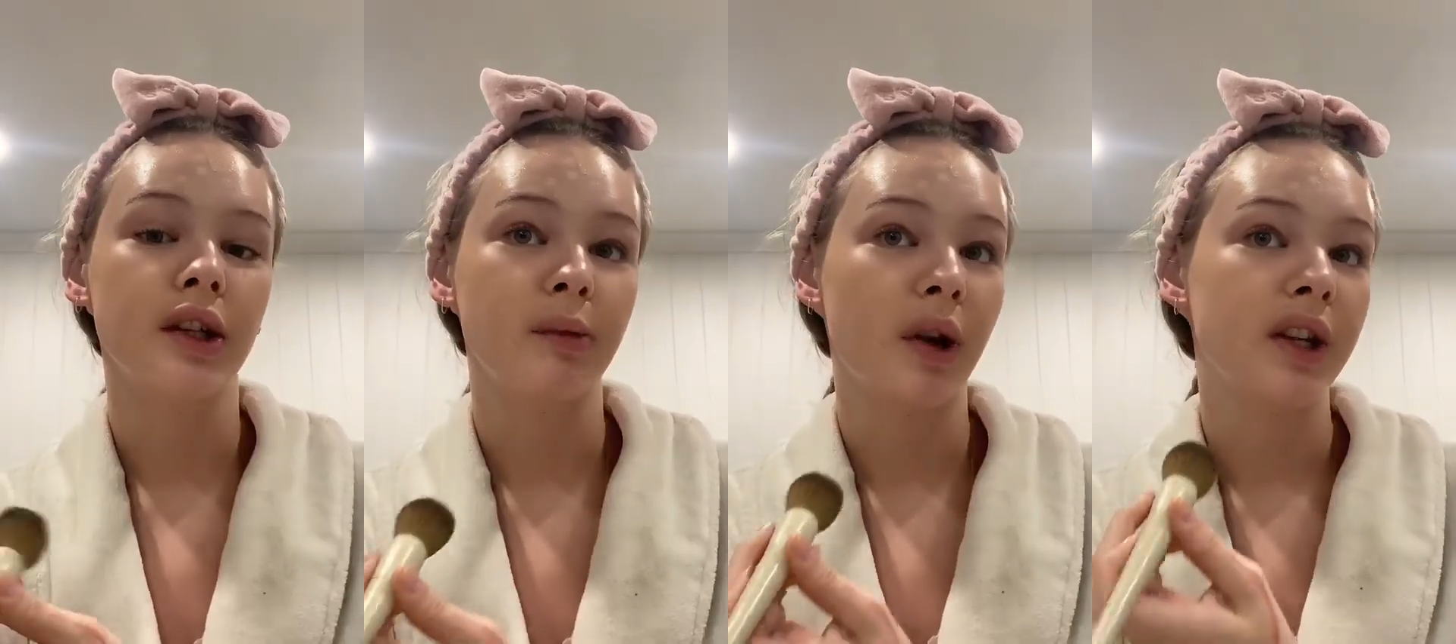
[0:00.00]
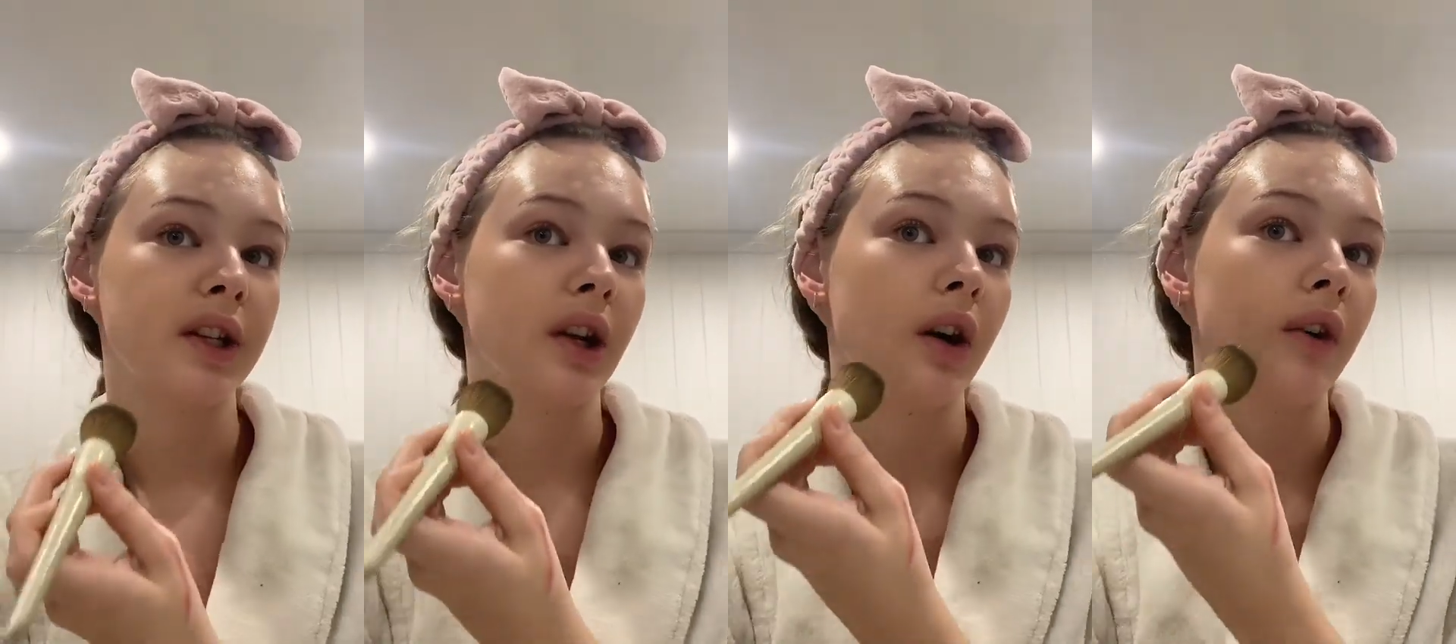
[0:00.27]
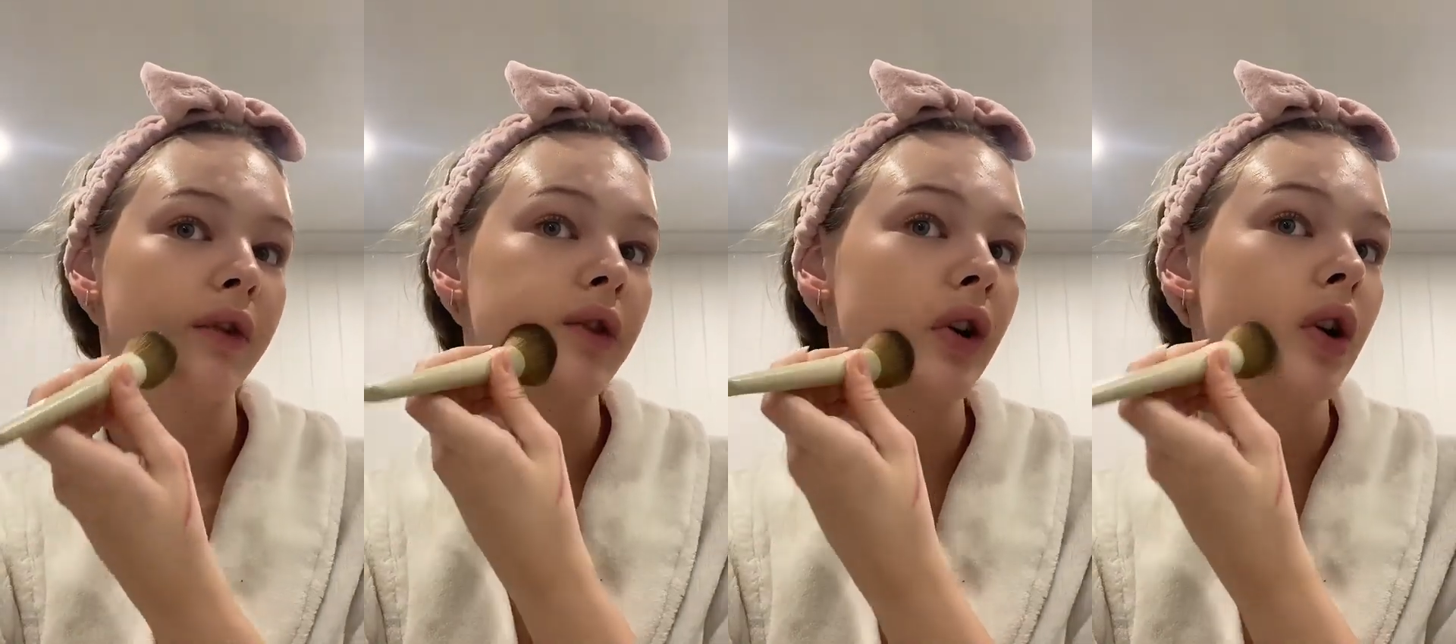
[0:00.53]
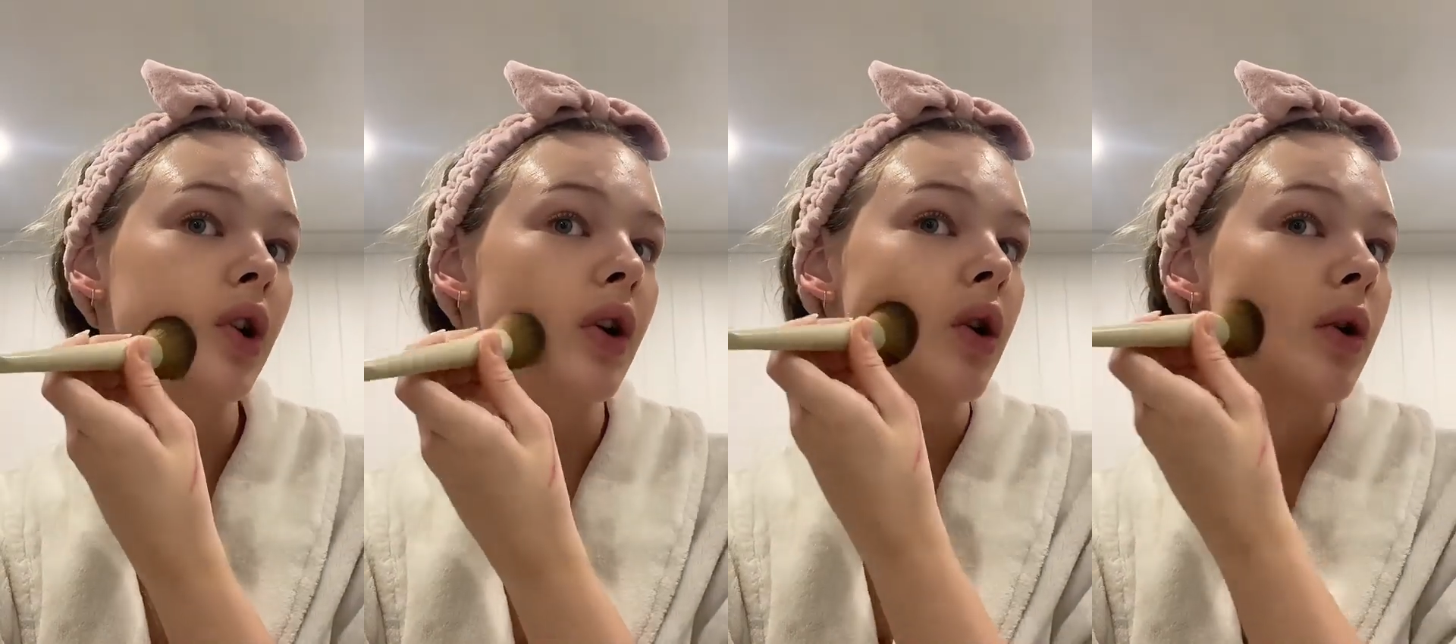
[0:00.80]
to myself,
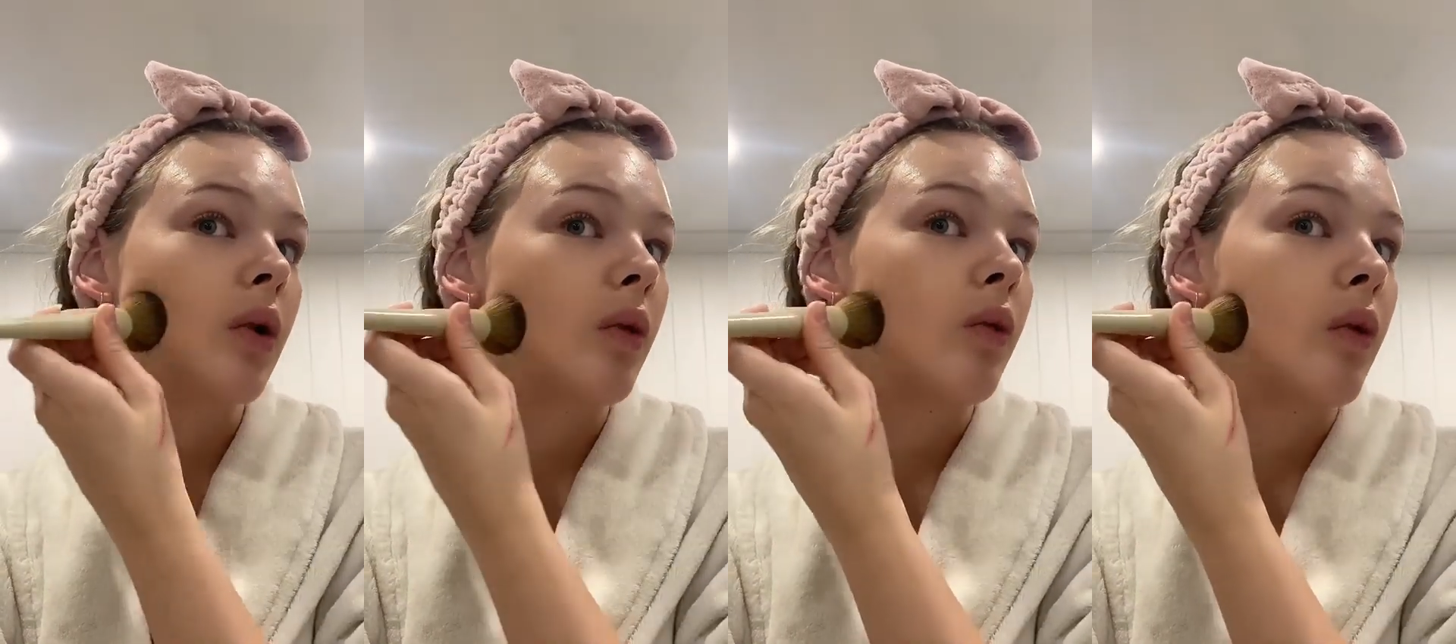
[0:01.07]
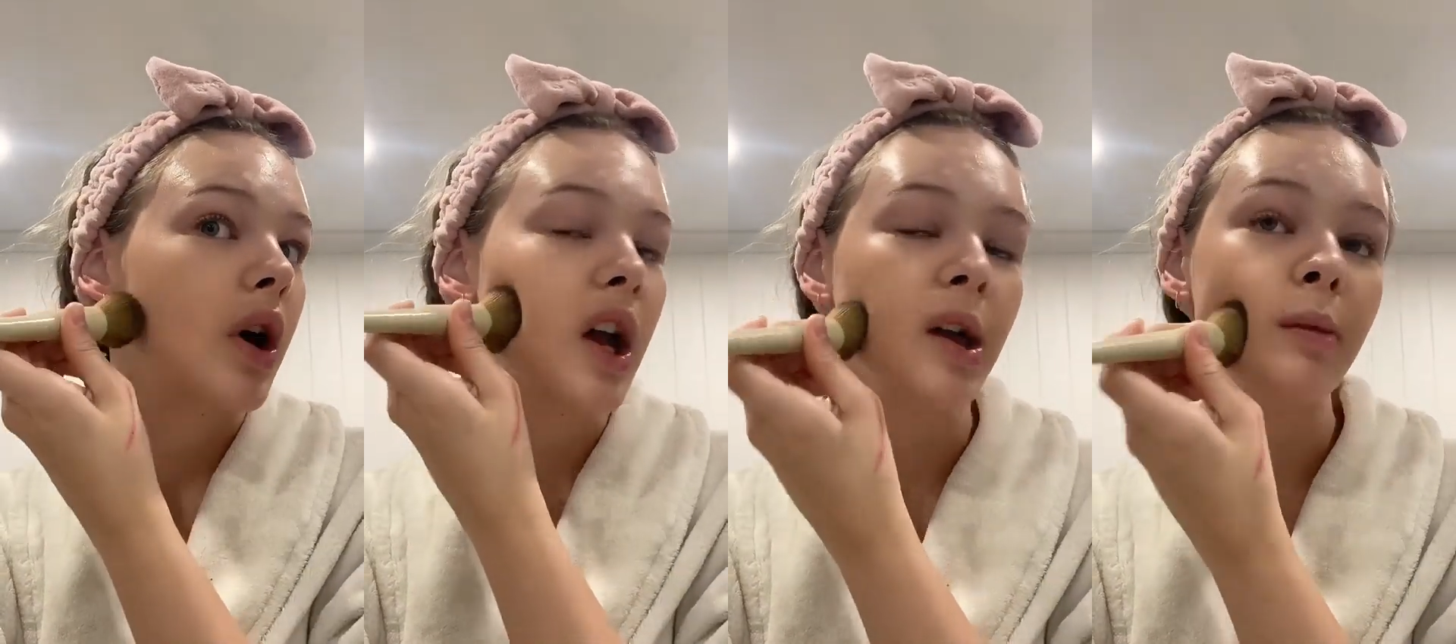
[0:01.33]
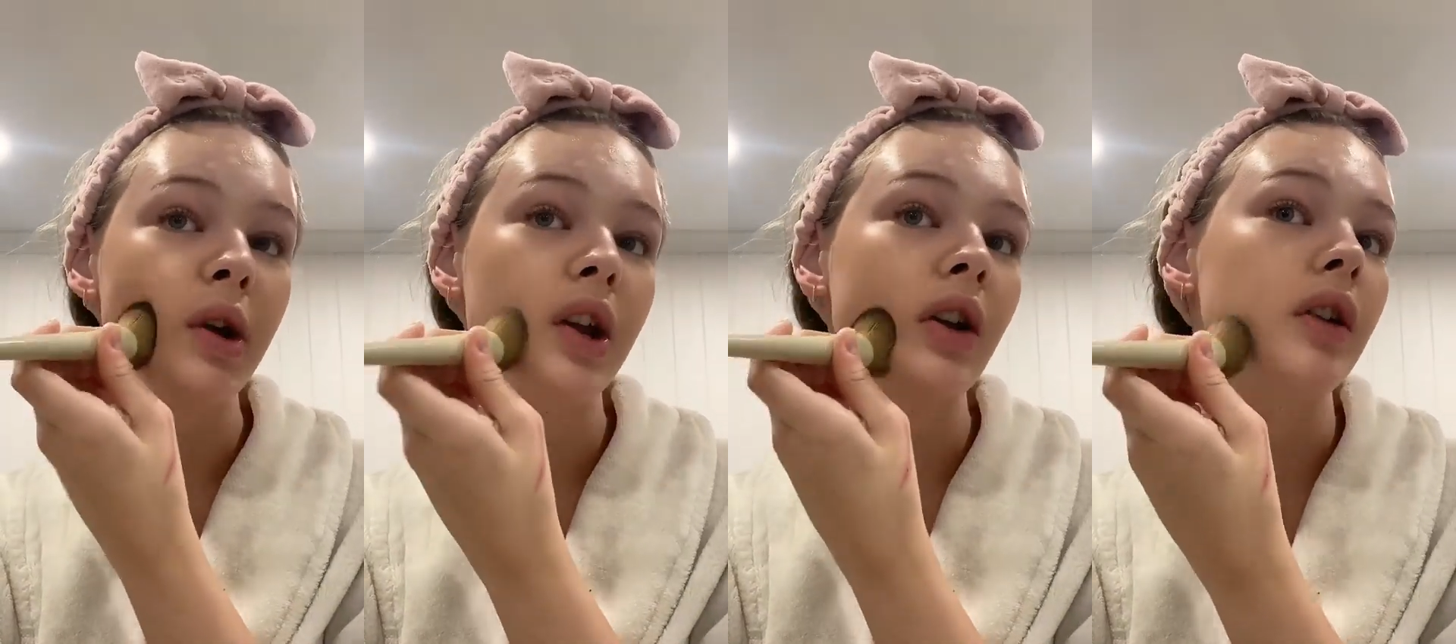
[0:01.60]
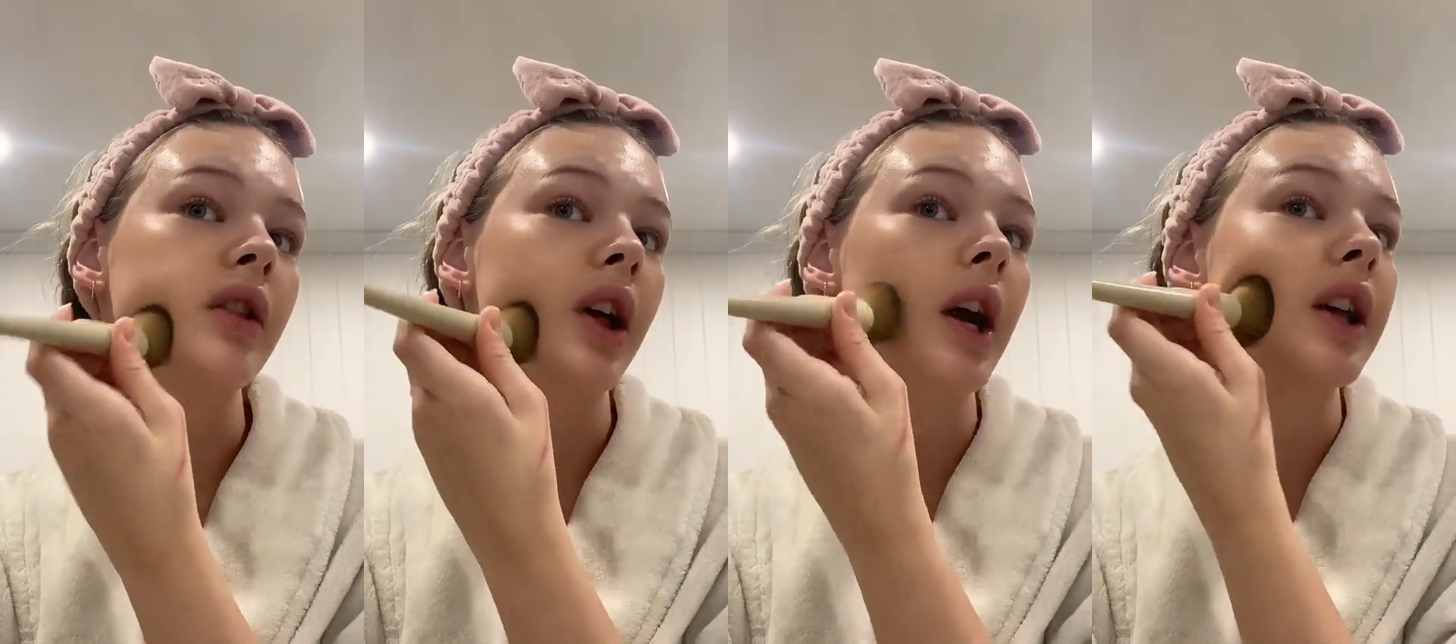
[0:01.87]
why am I
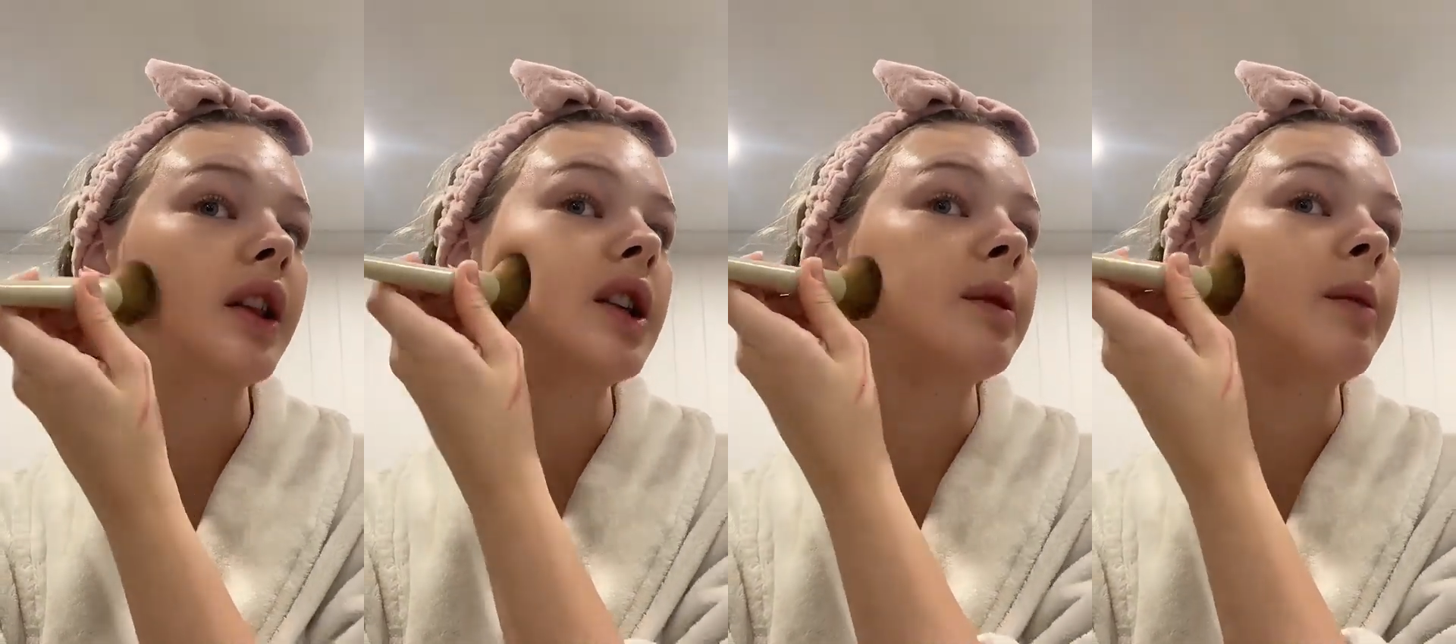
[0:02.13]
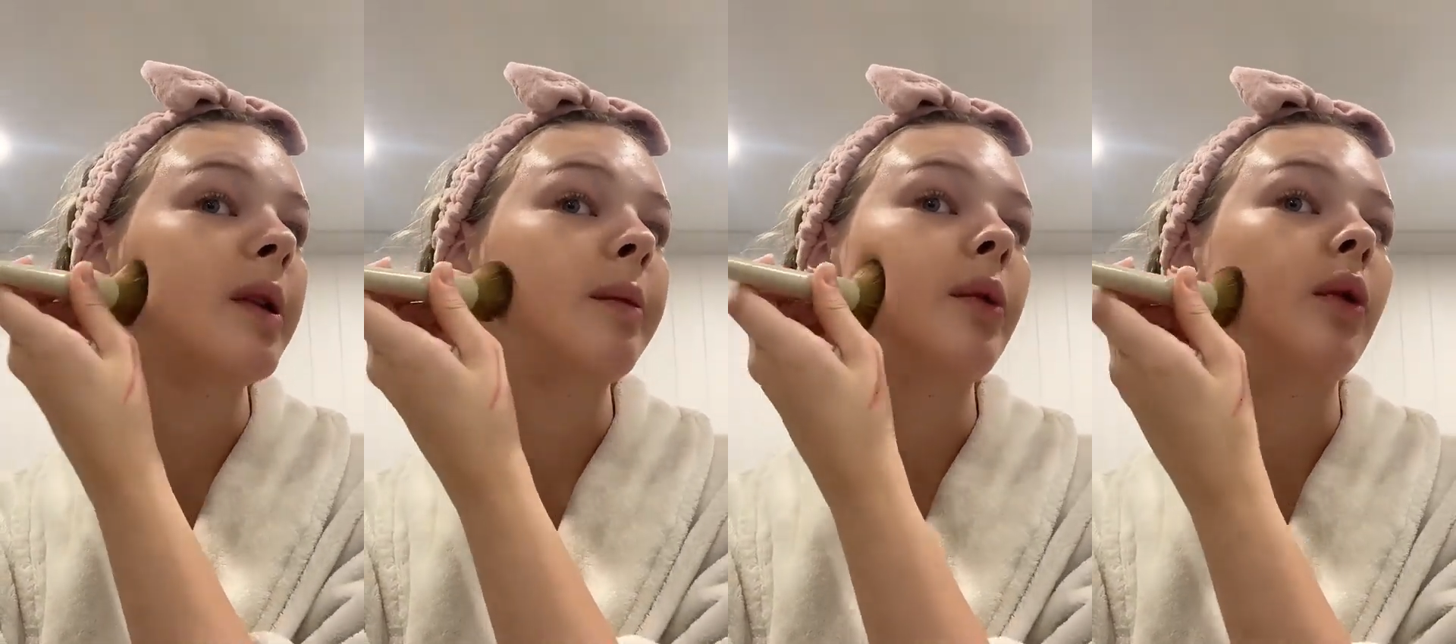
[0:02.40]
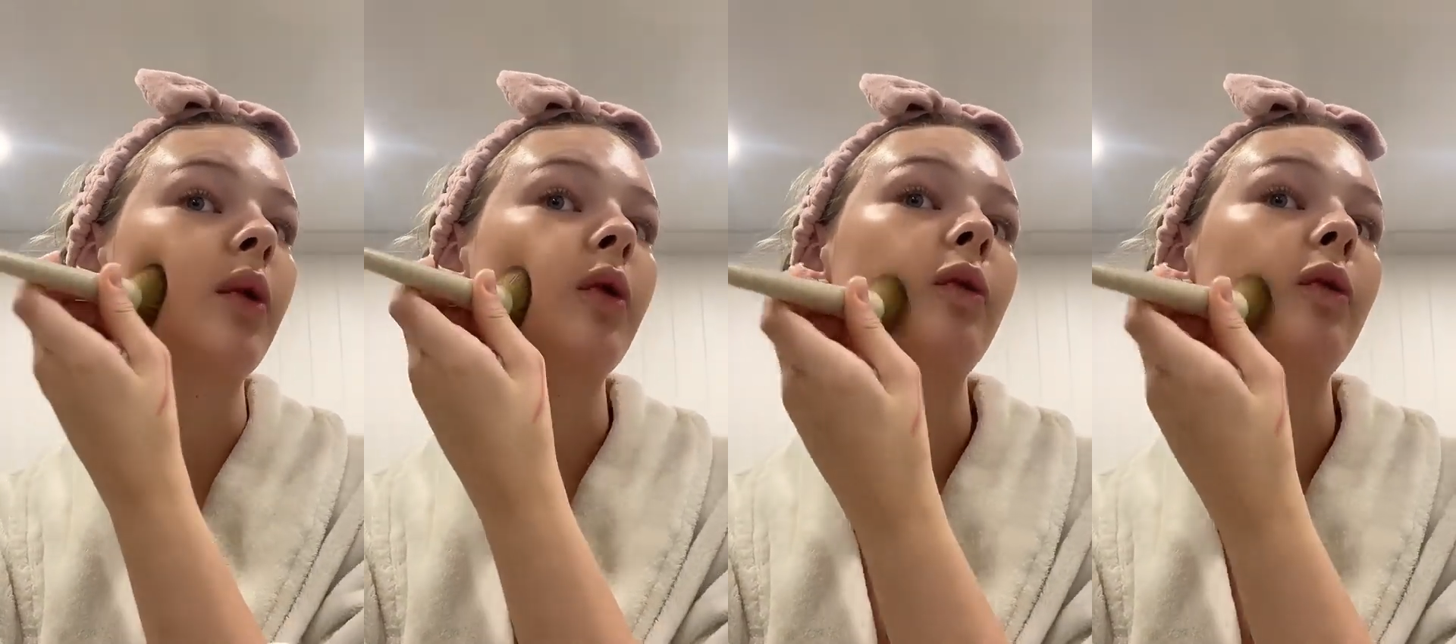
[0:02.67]
not like these people?